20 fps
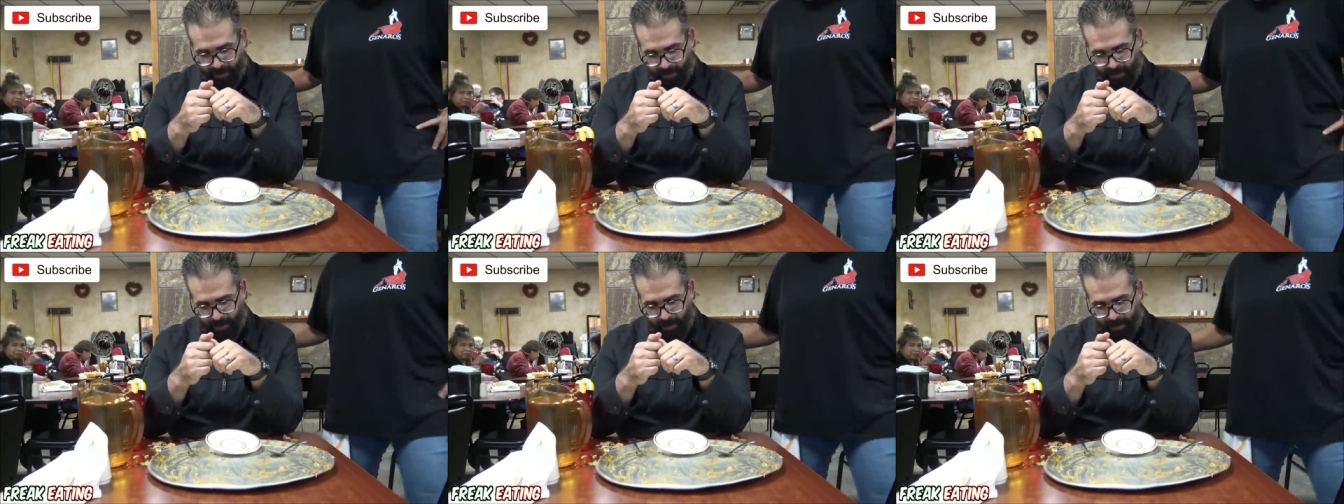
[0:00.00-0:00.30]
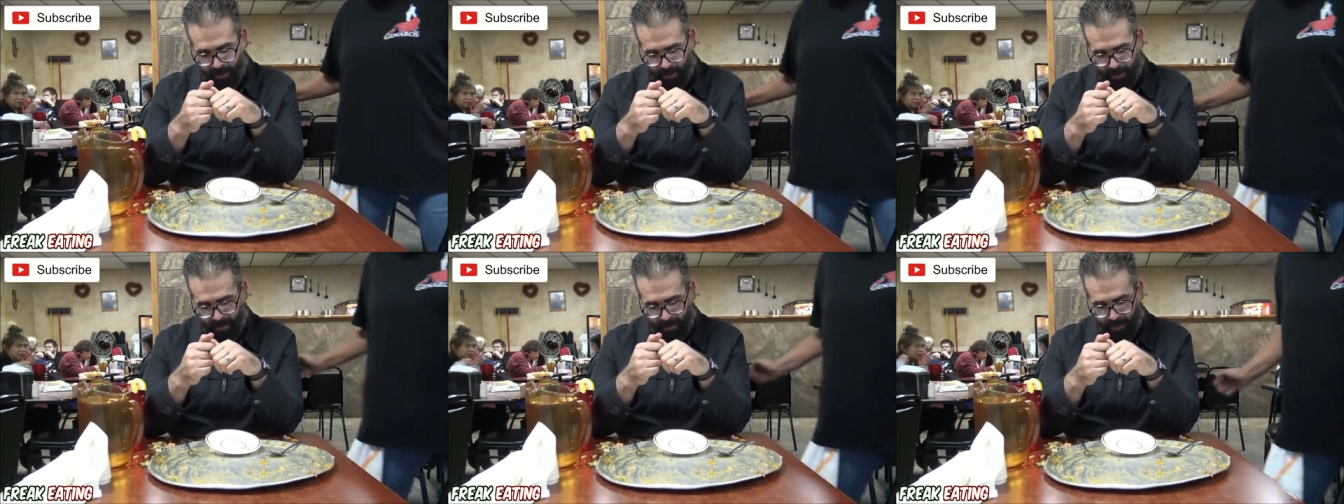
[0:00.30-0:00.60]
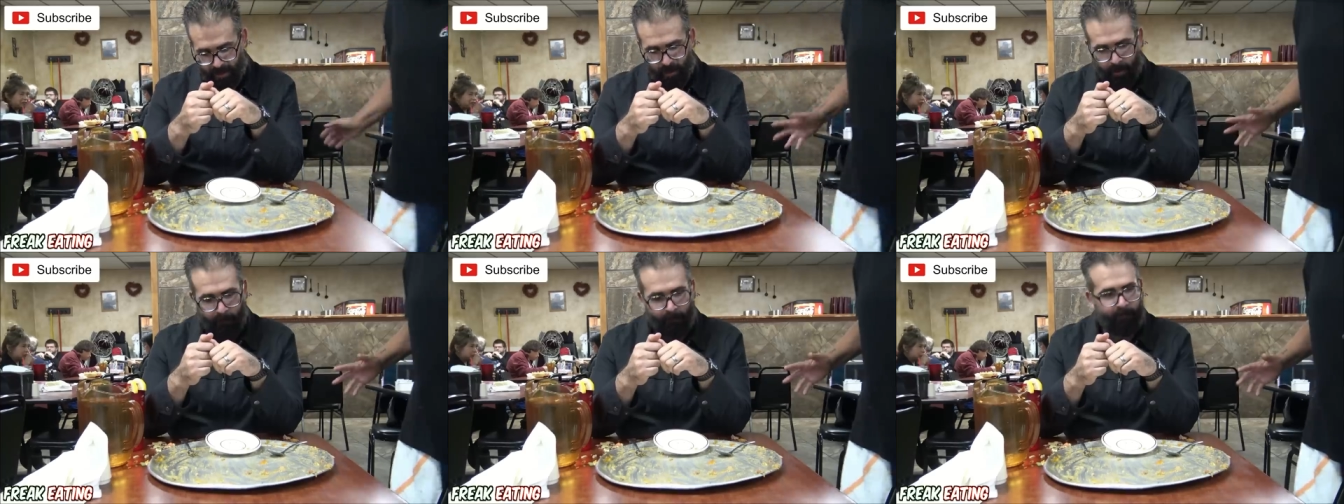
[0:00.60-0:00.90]
Let
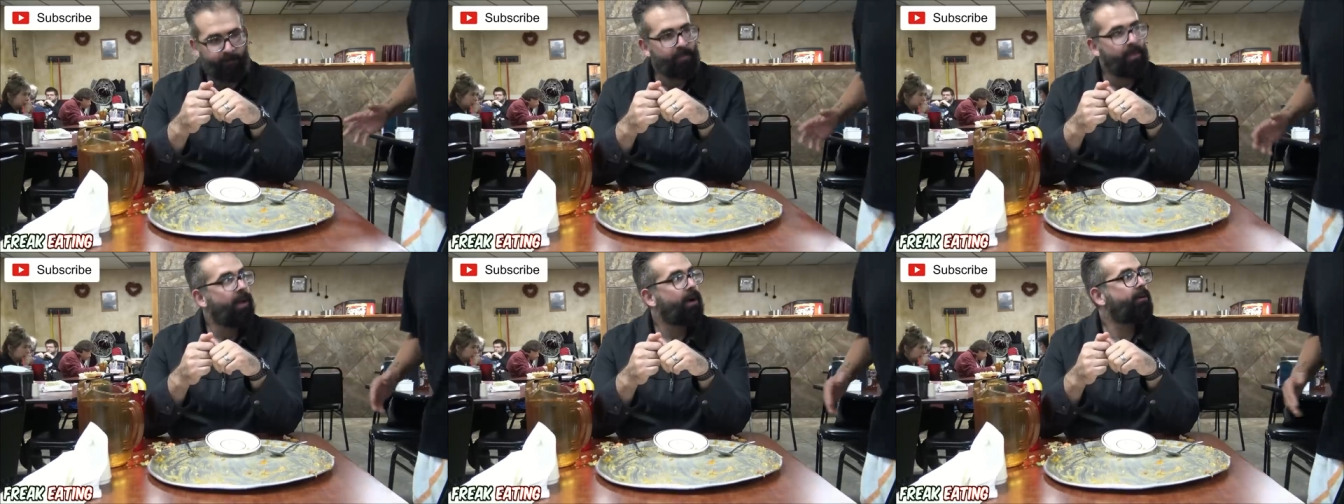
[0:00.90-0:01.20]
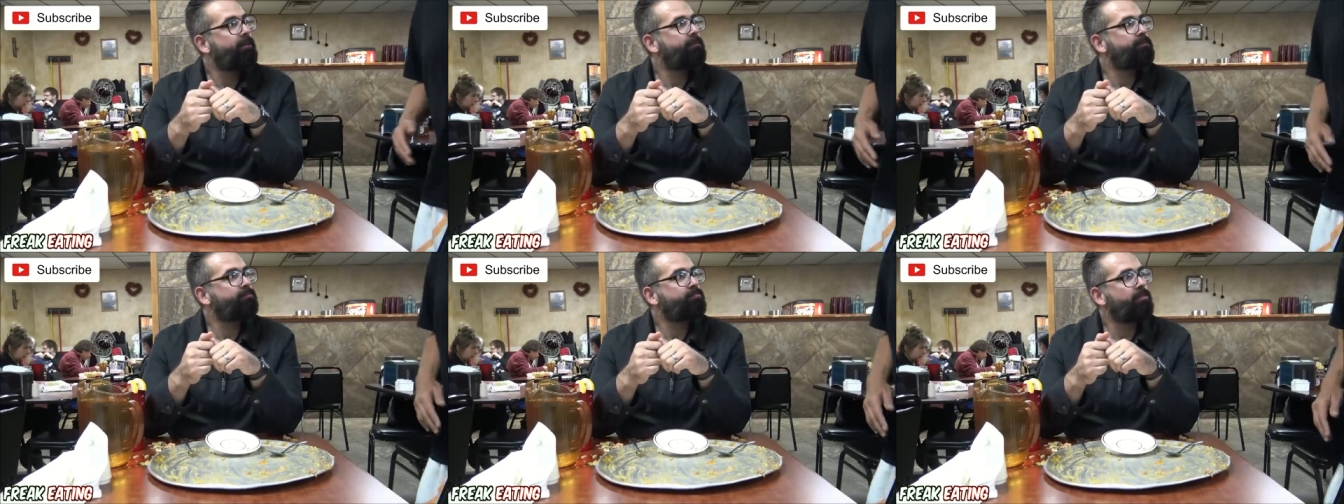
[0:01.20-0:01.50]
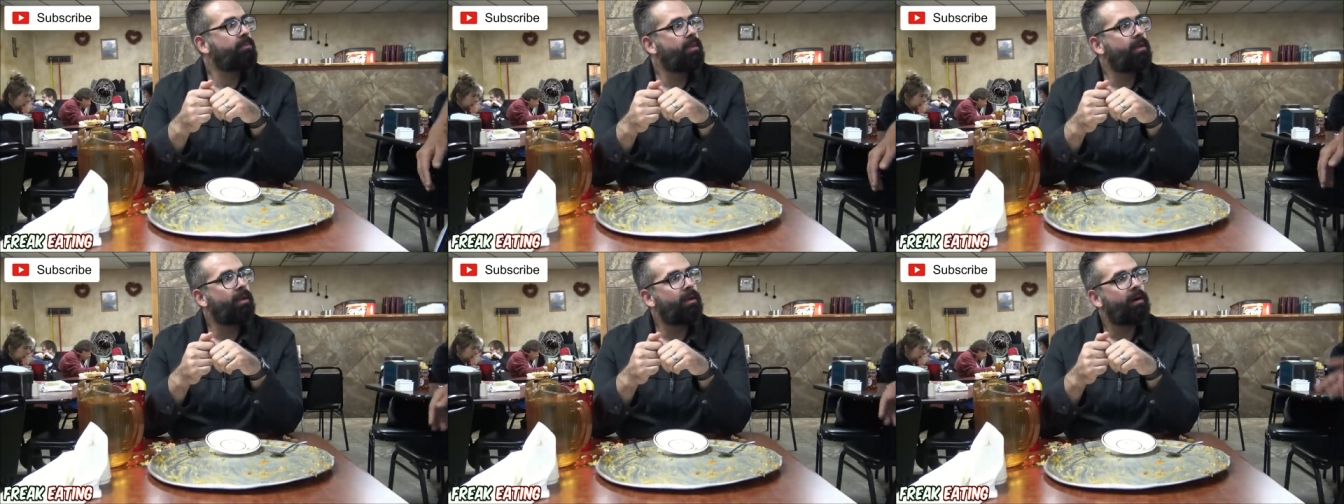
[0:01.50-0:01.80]
me clear this up so
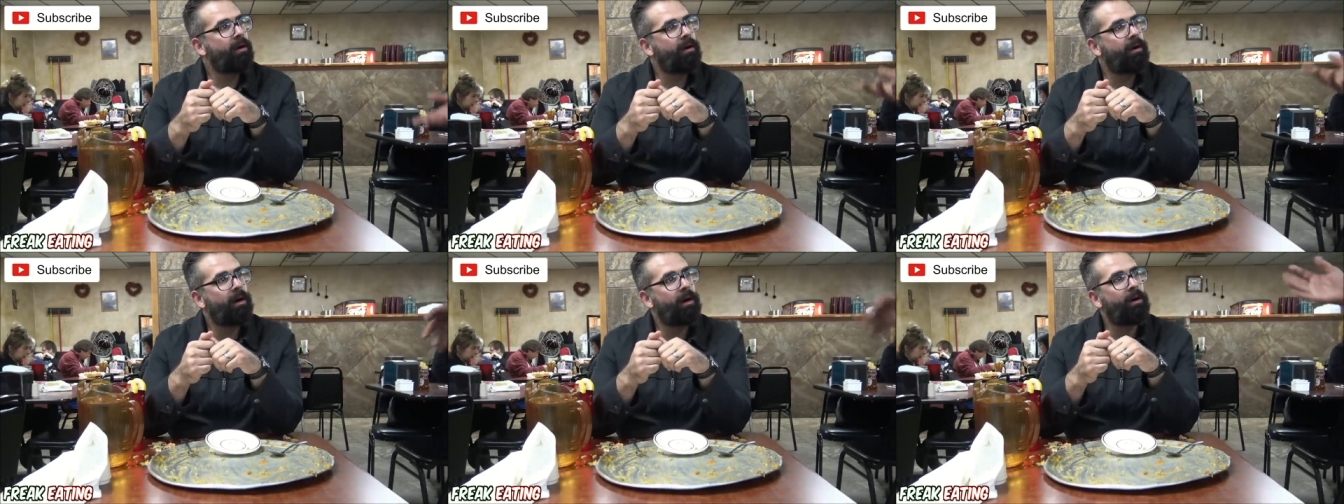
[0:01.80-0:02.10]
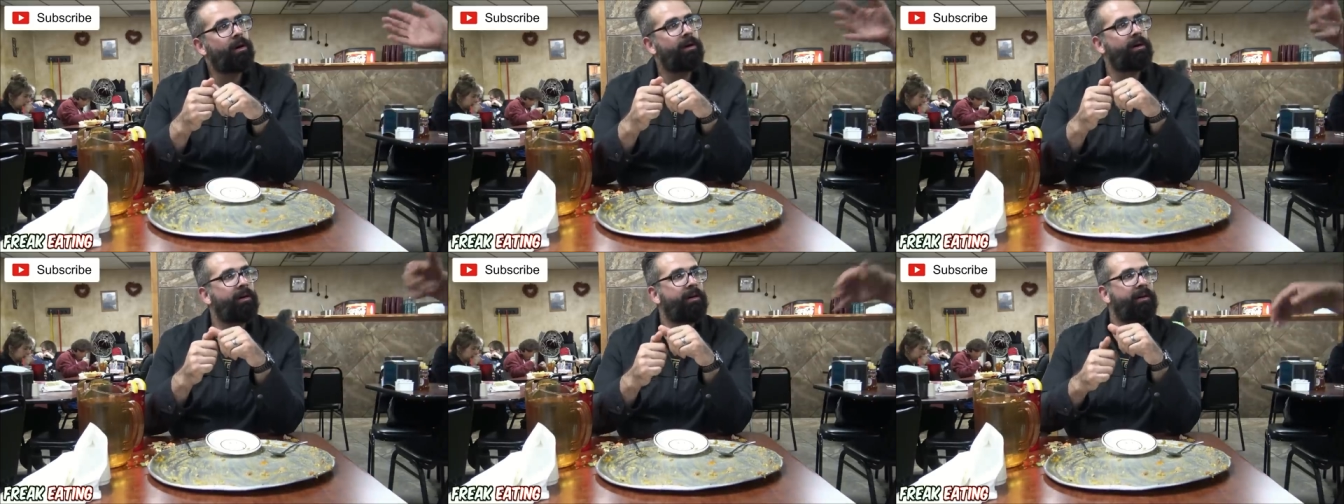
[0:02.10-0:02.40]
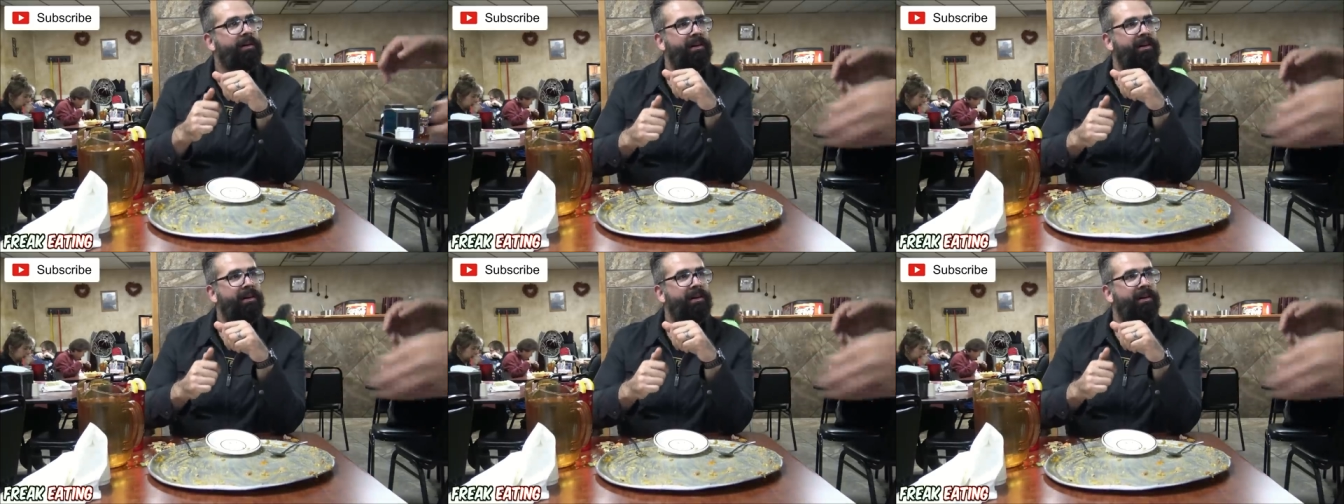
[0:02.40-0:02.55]
you don't. Oh.